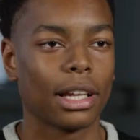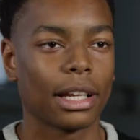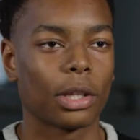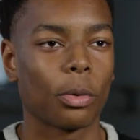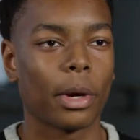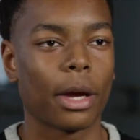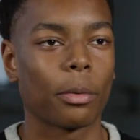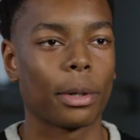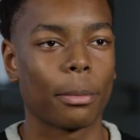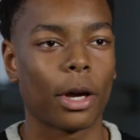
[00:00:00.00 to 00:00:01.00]
like the way I
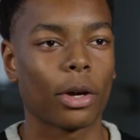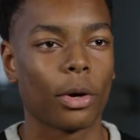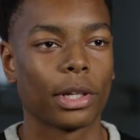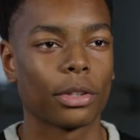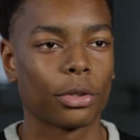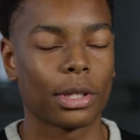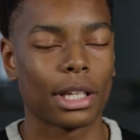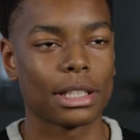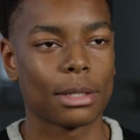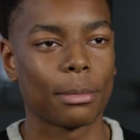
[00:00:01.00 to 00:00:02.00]
went about going through
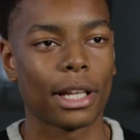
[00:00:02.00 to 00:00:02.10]
things in my